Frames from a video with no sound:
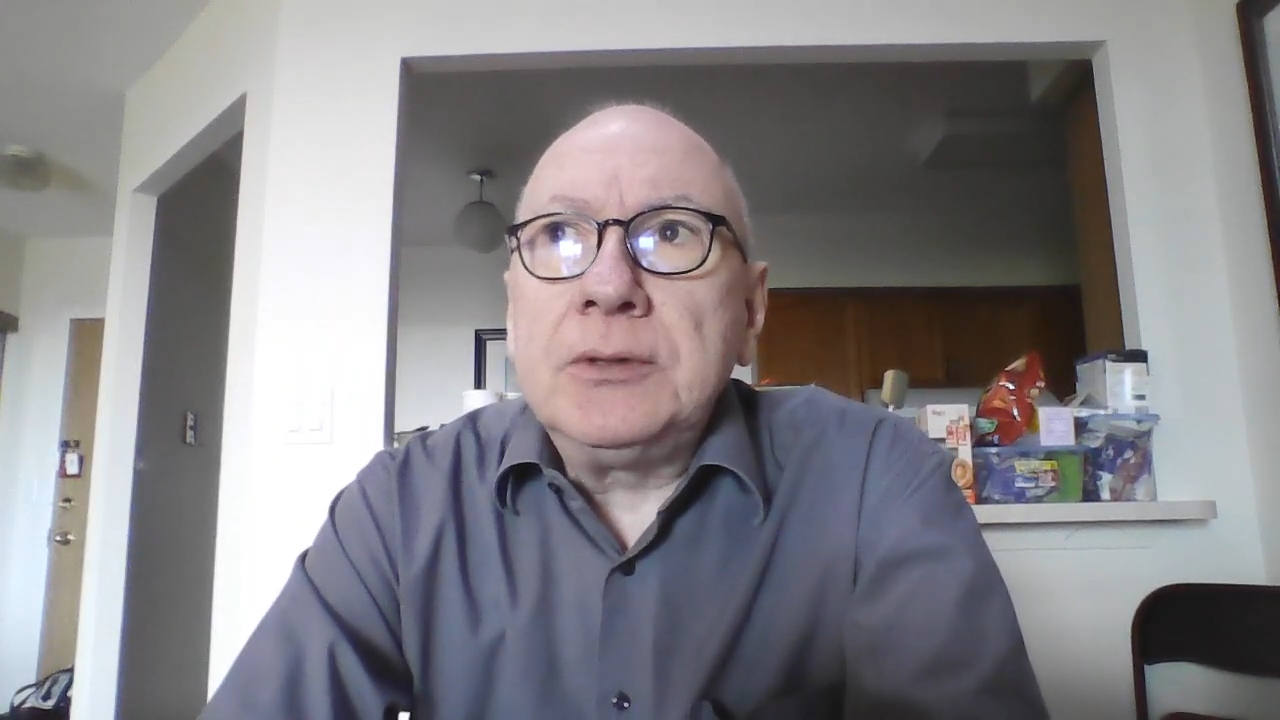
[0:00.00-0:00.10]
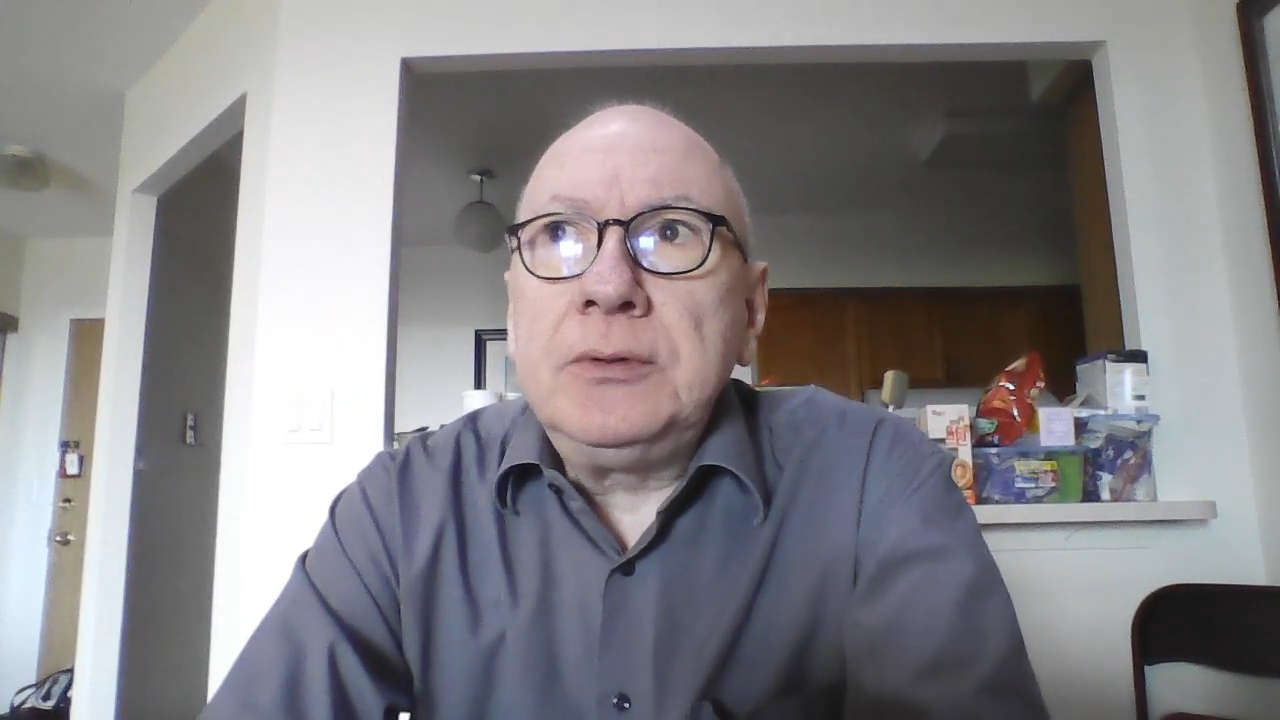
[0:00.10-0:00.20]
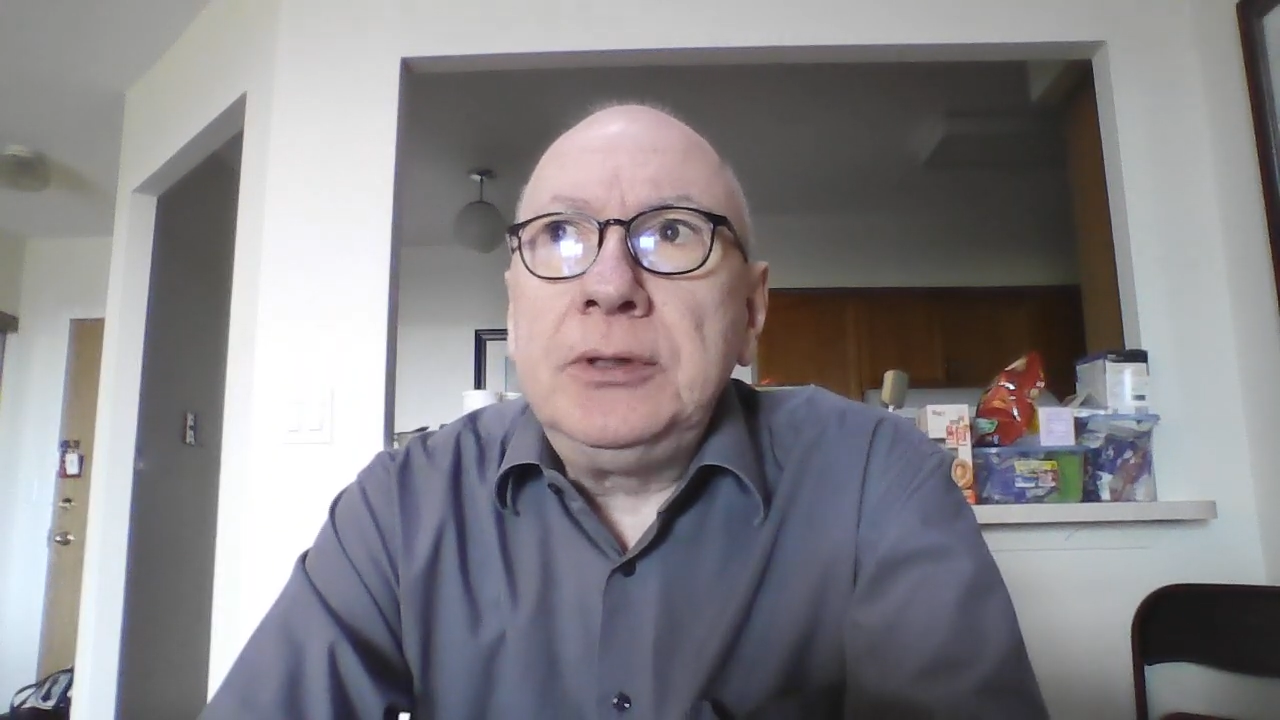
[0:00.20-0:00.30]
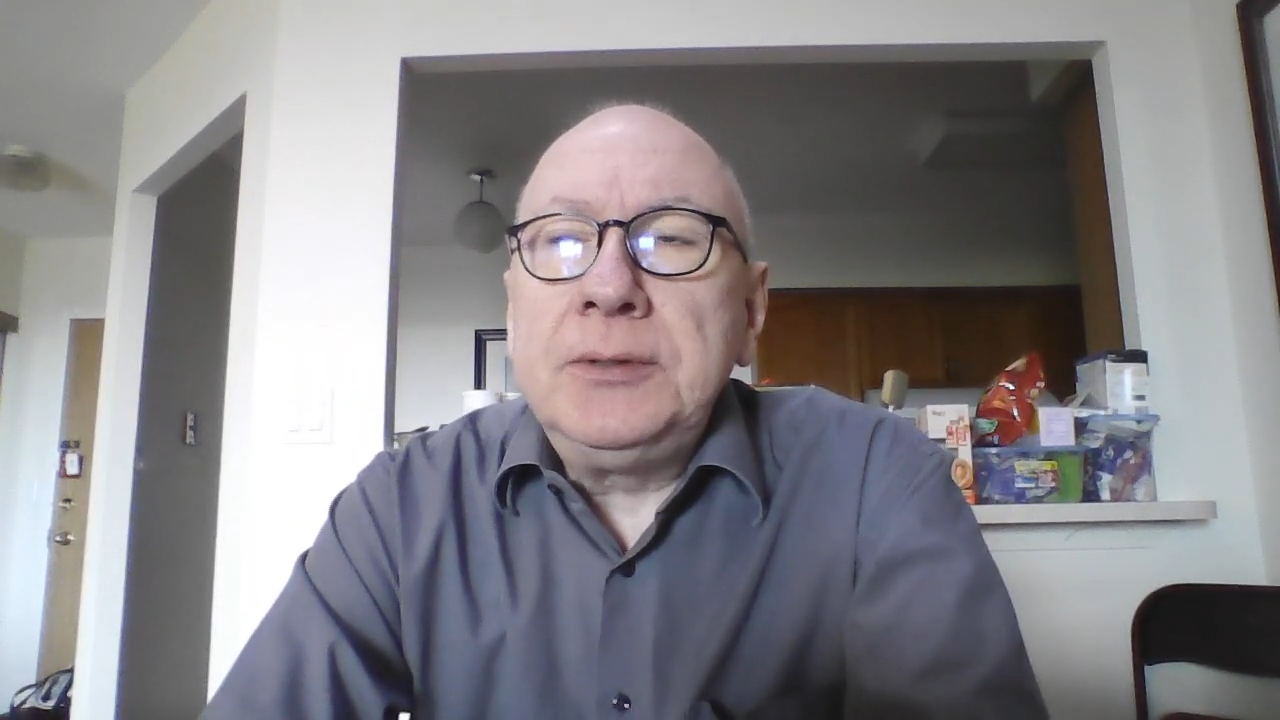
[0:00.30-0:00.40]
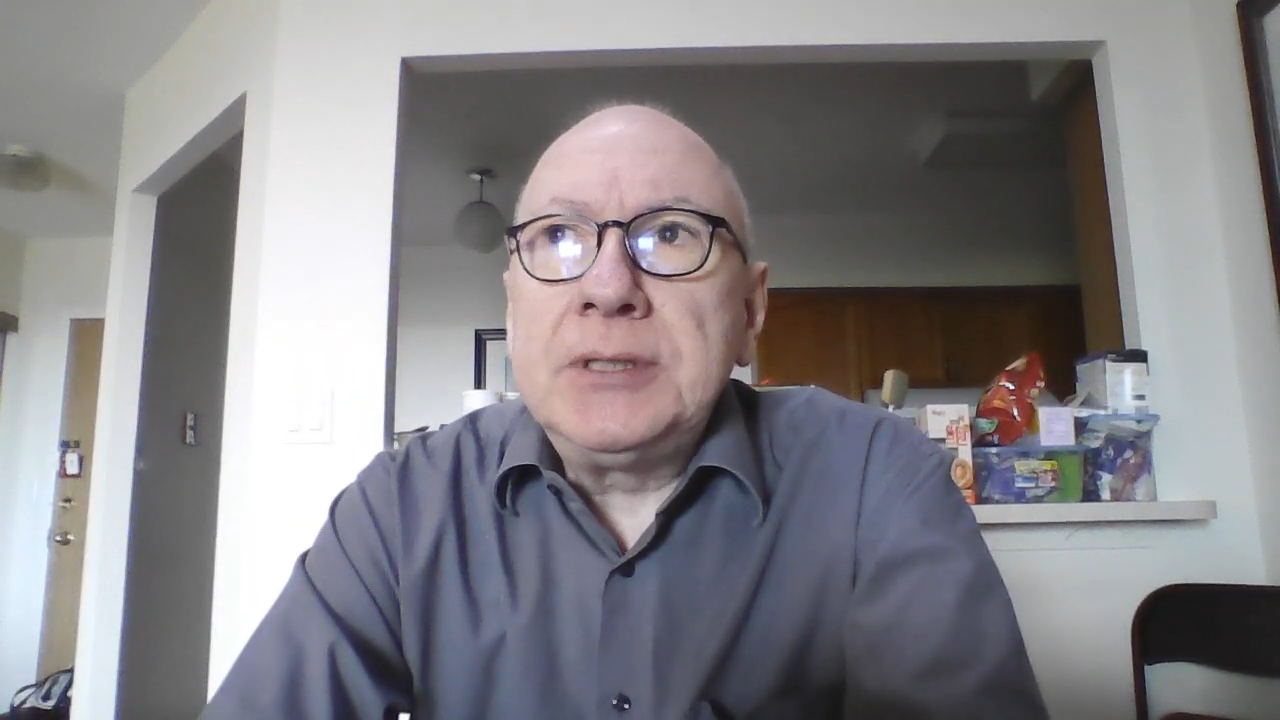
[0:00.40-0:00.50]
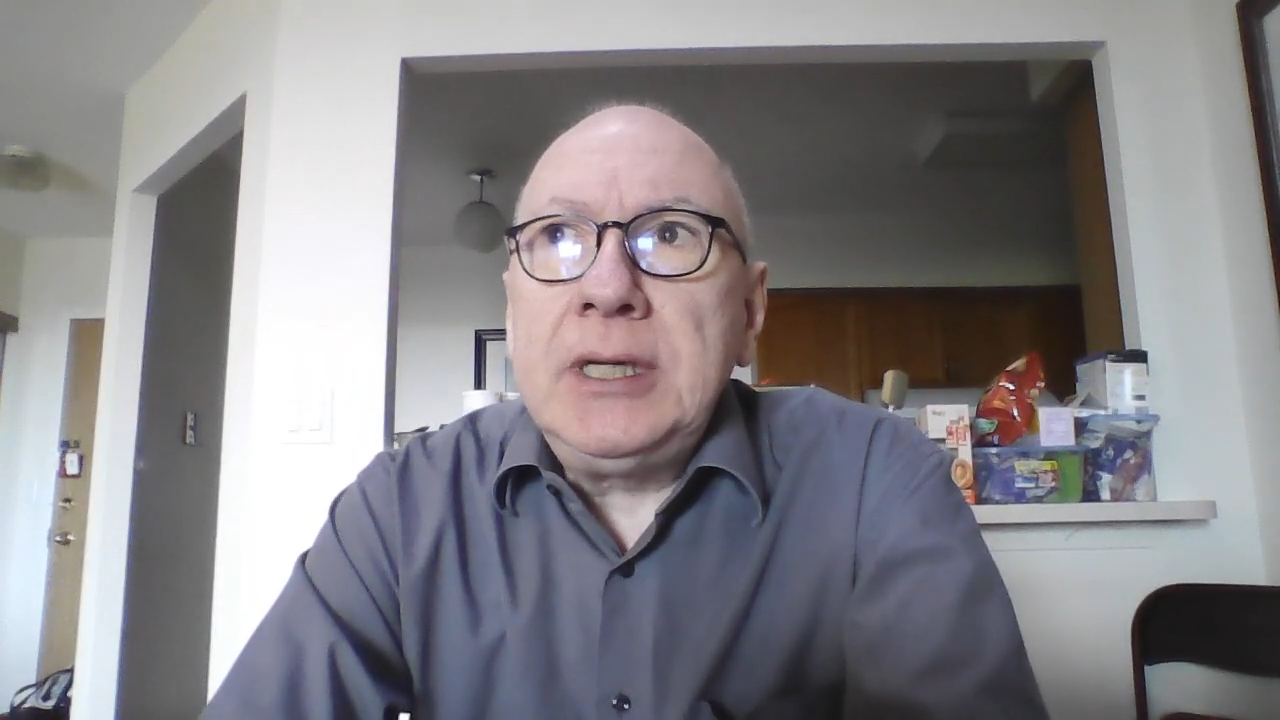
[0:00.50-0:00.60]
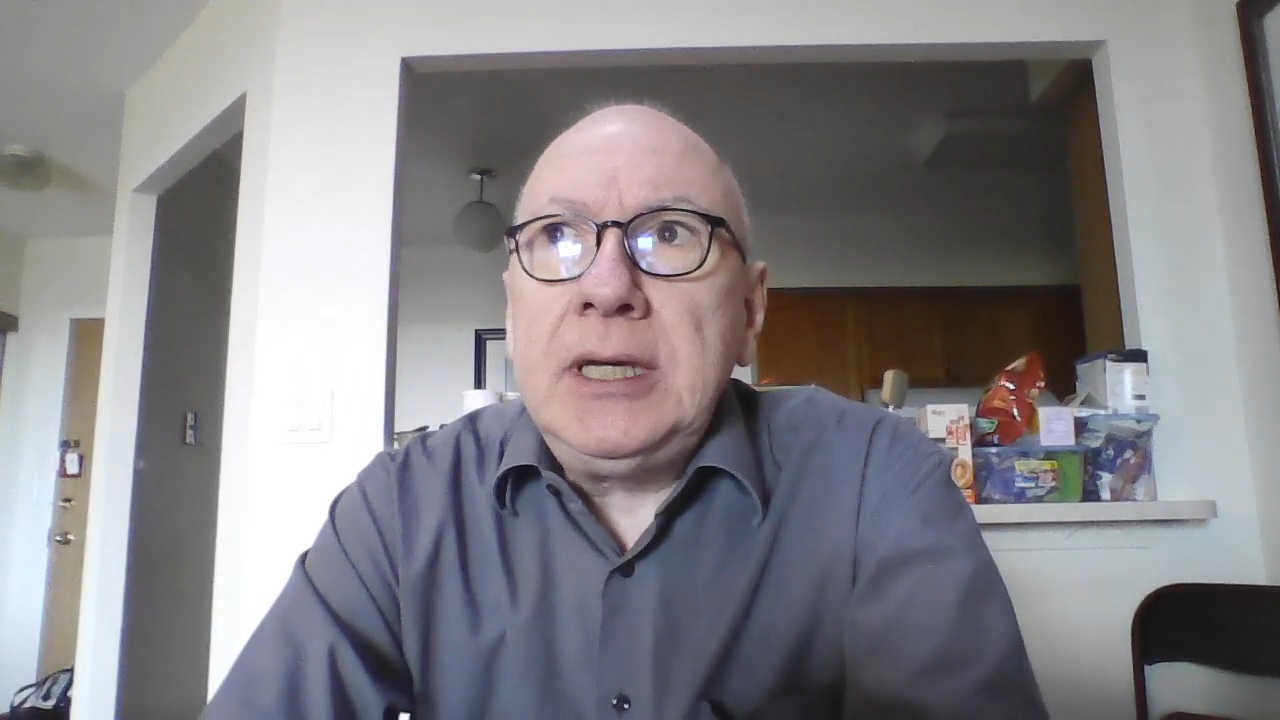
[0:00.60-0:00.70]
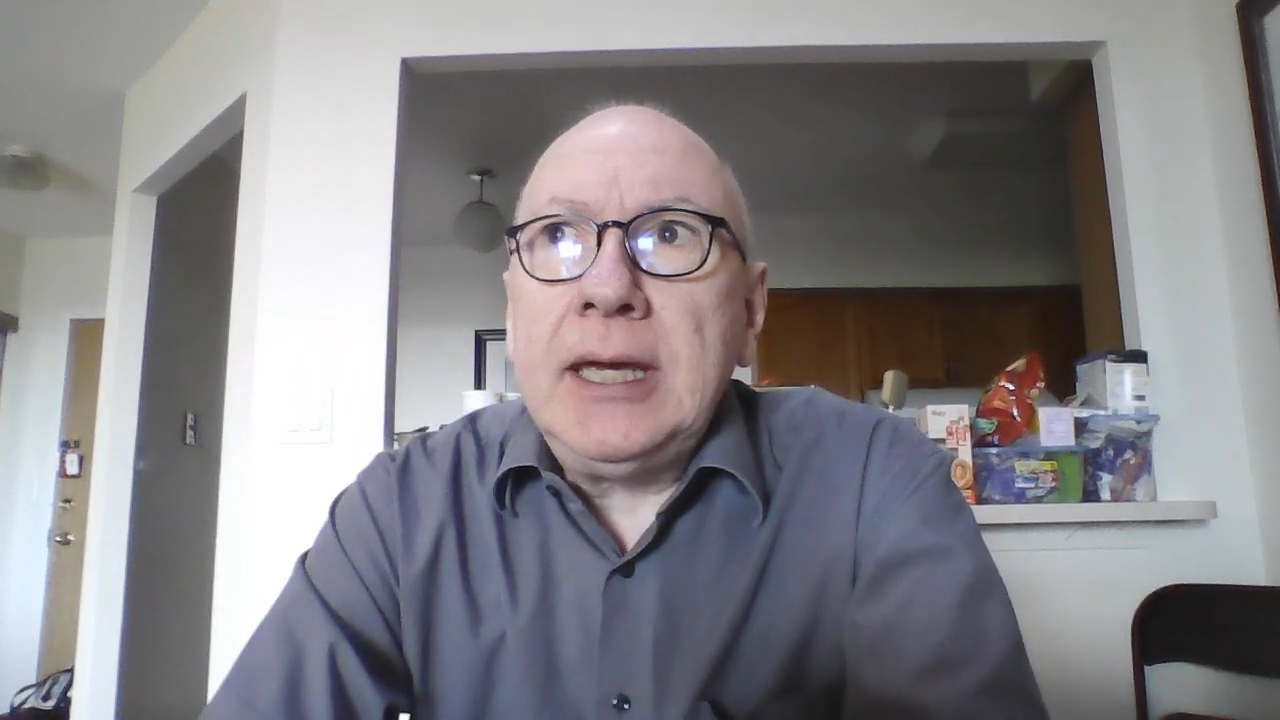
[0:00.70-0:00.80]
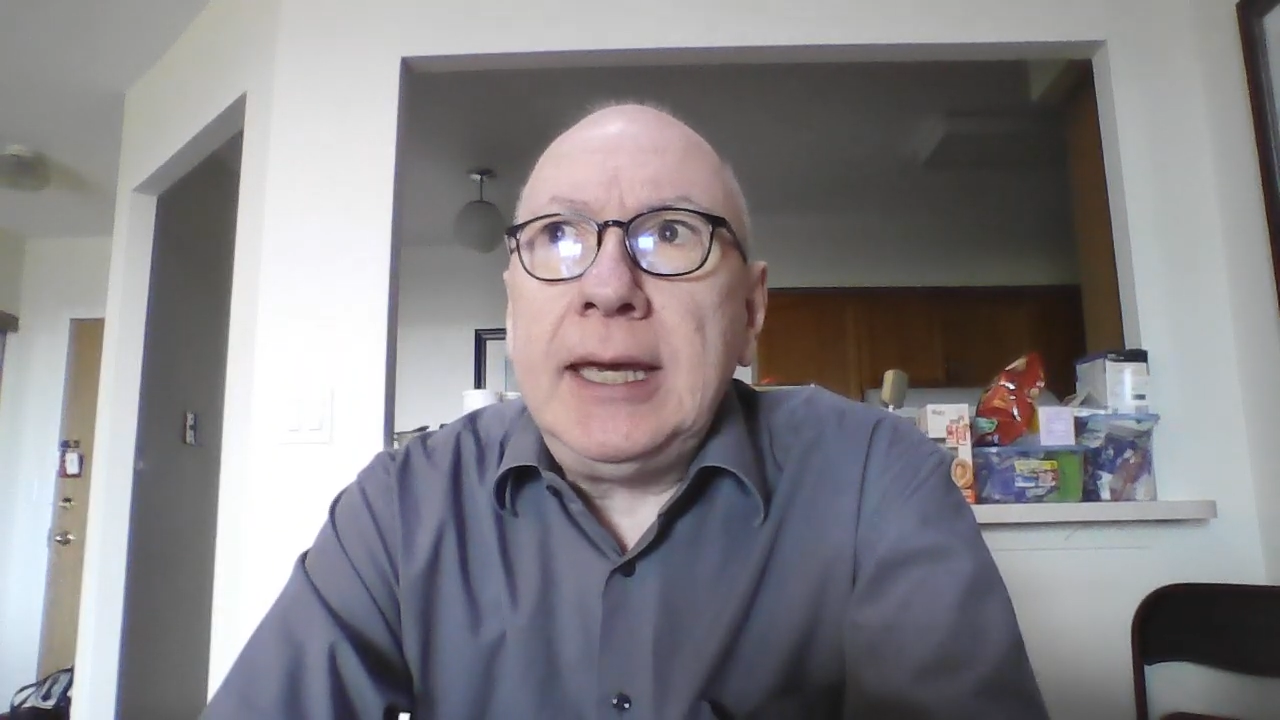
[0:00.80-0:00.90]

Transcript: Lucy